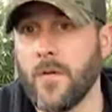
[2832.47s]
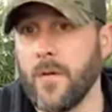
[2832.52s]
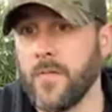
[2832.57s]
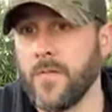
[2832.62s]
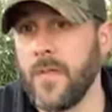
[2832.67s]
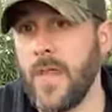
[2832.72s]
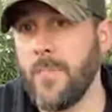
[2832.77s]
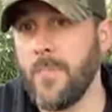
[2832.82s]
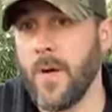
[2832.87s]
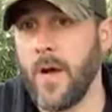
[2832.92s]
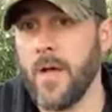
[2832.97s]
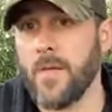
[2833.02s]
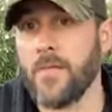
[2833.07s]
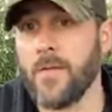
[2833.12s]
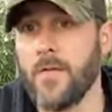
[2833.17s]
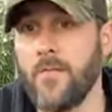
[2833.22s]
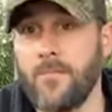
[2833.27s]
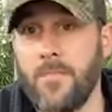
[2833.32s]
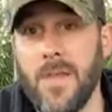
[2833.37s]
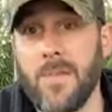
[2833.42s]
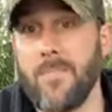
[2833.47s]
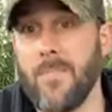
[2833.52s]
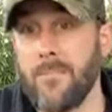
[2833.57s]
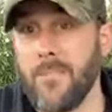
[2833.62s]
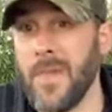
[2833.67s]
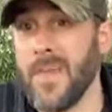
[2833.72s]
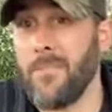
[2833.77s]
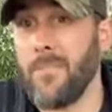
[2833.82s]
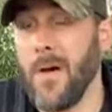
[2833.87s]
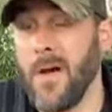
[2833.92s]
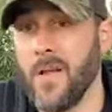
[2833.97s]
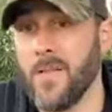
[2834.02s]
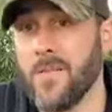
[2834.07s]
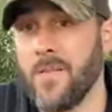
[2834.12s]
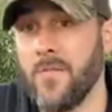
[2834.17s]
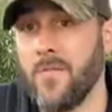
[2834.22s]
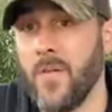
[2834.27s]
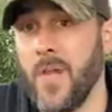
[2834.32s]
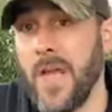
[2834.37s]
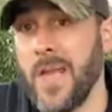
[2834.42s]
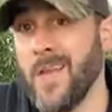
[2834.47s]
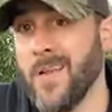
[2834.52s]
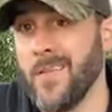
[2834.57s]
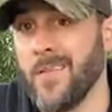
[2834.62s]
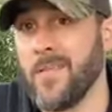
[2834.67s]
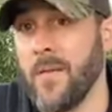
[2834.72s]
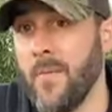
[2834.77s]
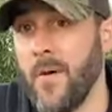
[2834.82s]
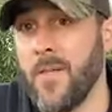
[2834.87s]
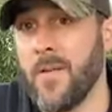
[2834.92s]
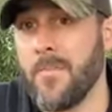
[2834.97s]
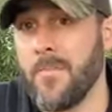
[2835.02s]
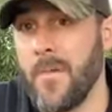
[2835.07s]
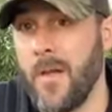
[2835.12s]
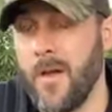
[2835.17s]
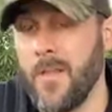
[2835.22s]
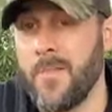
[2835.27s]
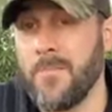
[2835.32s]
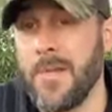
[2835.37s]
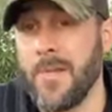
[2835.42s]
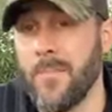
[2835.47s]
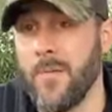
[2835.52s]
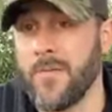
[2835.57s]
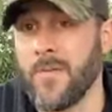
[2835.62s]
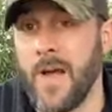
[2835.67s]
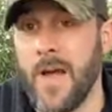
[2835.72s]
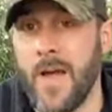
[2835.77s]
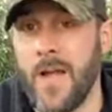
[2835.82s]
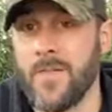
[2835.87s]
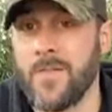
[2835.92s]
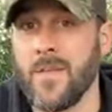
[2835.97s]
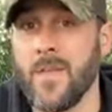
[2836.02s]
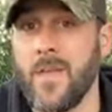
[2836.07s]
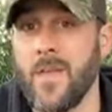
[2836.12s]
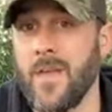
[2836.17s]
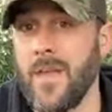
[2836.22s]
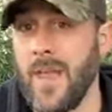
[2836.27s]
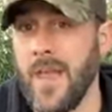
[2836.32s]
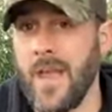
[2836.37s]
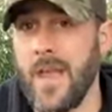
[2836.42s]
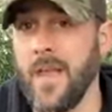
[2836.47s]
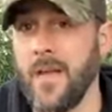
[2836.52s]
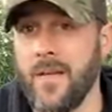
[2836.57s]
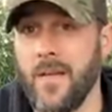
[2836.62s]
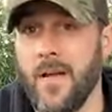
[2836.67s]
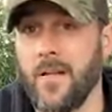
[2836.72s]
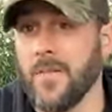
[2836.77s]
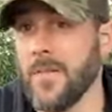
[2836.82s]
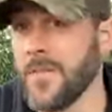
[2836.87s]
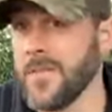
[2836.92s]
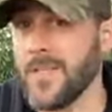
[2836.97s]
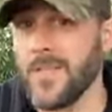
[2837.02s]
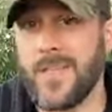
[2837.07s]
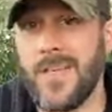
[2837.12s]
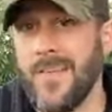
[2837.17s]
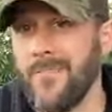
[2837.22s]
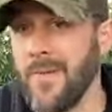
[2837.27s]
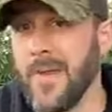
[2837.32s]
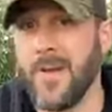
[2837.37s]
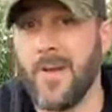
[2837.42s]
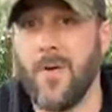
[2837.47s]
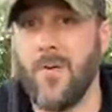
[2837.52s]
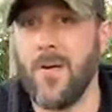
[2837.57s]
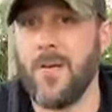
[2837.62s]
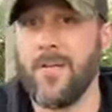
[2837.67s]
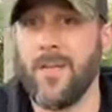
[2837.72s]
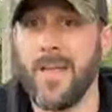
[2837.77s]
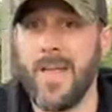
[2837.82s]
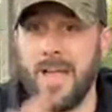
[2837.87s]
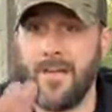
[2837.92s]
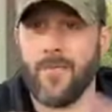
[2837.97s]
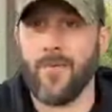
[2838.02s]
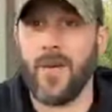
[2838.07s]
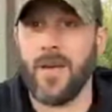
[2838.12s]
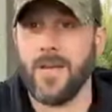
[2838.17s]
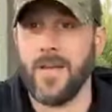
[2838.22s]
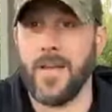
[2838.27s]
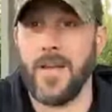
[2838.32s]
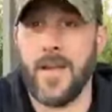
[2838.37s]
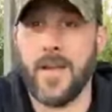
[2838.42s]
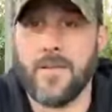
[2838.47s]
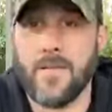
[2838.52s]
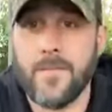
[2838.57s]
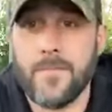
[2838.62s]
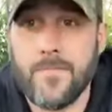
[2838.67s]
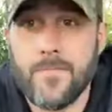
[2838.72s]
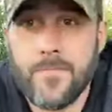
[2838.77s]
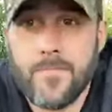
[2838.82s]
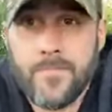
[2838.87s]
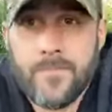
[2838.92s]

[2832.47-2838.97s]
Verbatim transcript: So stay positive, be be a positive light in some other other people's eyes, and uh, let's just keep it going. Have a great day, guys.